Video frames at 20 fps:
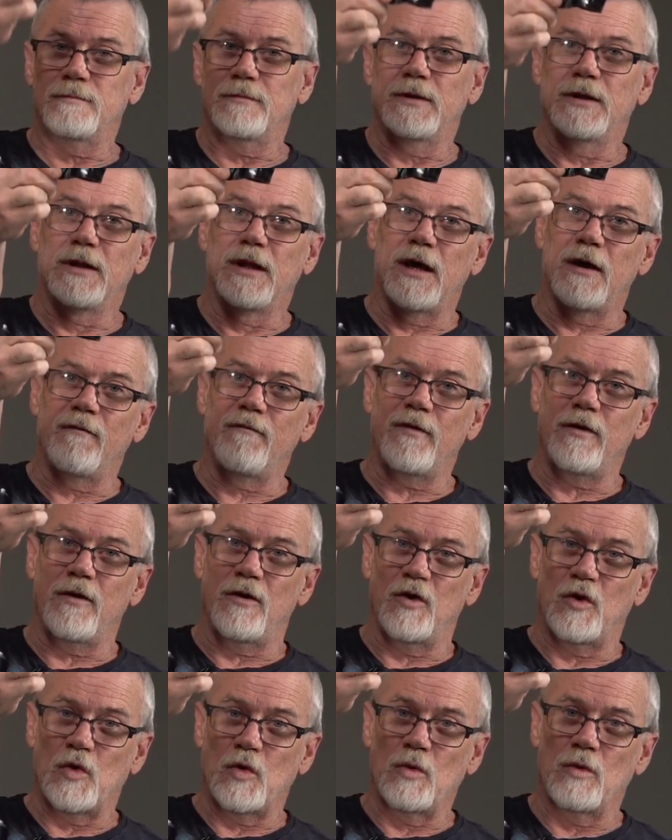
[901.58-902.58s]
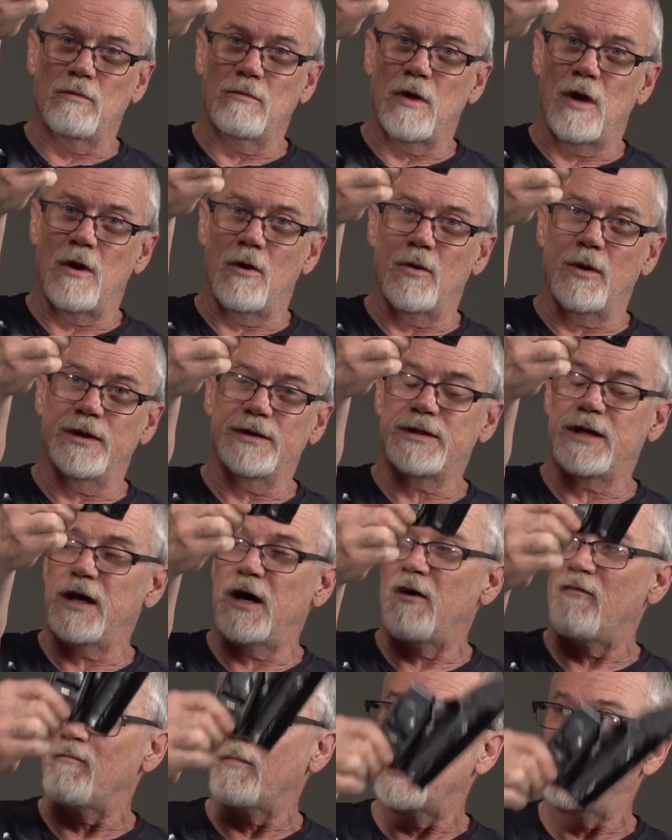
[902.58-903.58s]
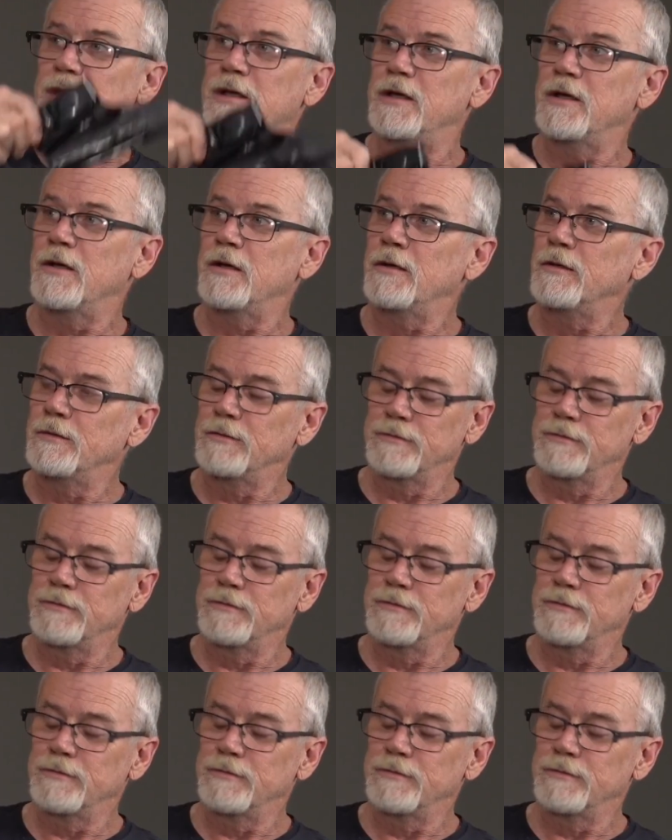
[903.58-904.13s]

love you. Always have, my dear.